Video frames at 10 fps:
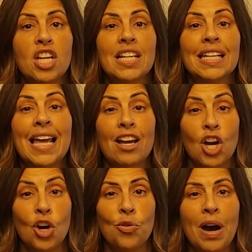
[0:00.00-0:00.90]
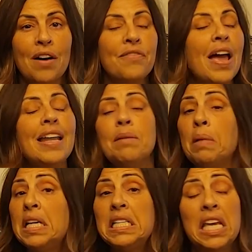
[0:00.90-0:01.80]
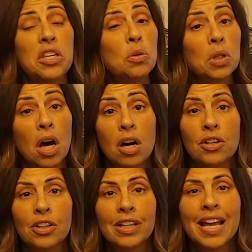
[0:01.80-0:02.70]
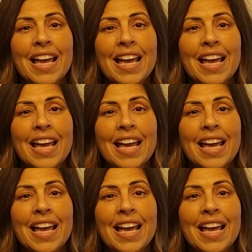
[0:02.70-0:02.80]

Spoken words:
to let go of. And it might take you longer.